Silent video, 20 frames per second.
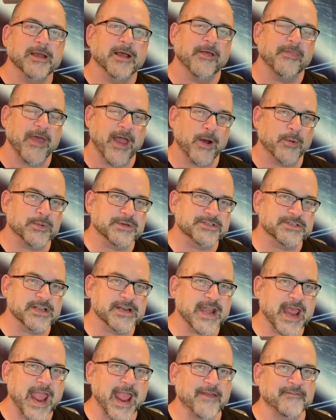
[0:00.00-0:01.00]
That was the
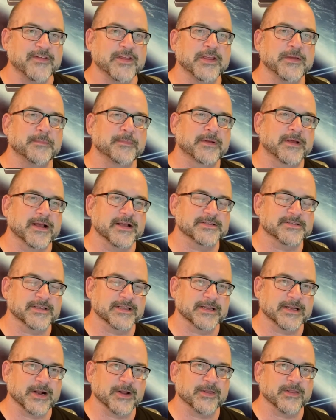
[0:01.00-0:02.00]
Navy, because,
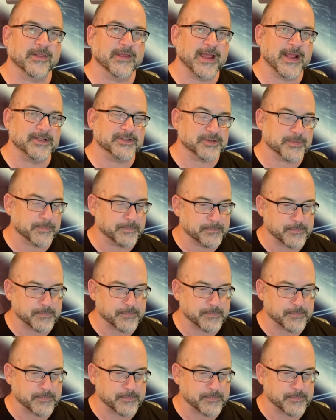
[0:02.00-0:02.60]
as